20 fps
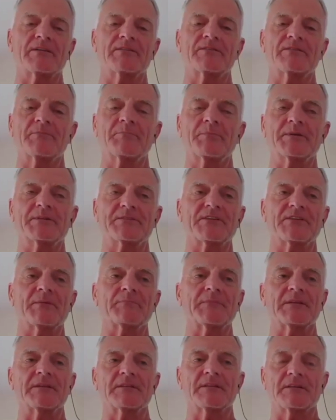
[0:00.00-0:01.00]
it to be
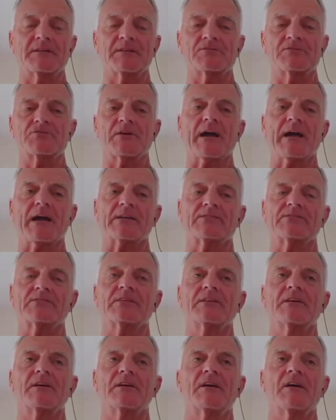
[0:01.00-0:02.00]
something that attracts
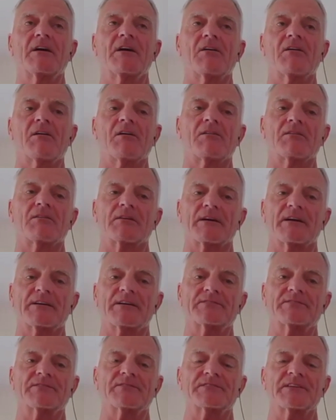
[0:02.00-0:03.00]
all
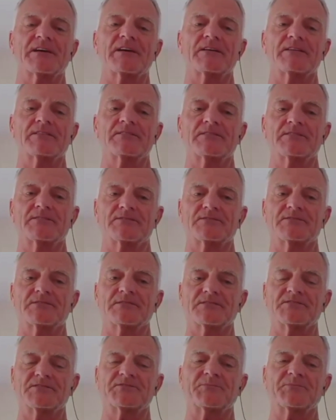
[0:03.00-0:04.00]
kinds of scientists to
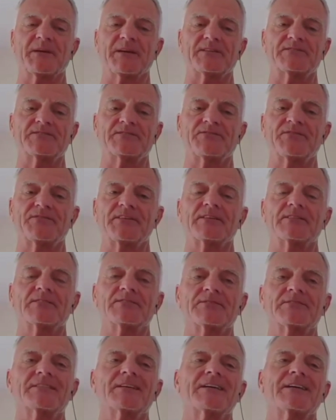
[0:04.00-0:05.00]
the space
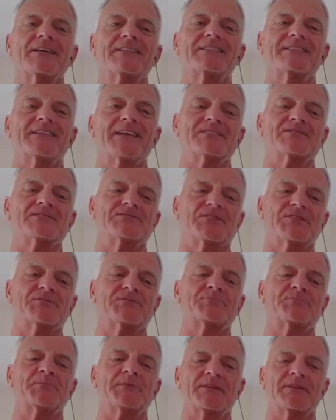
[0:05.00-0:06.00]
field, not
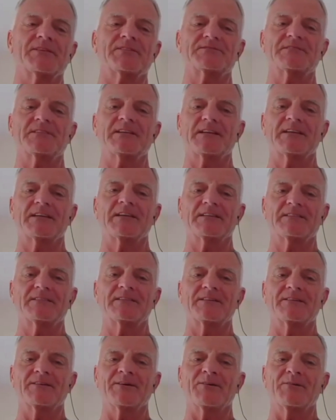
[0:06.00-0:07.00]
just because they get to
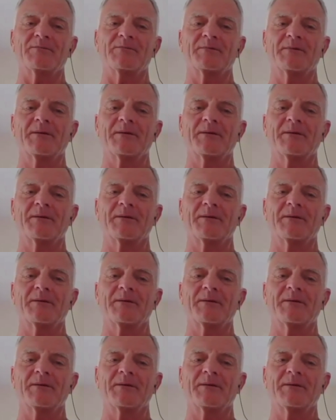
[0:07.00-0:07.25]
go.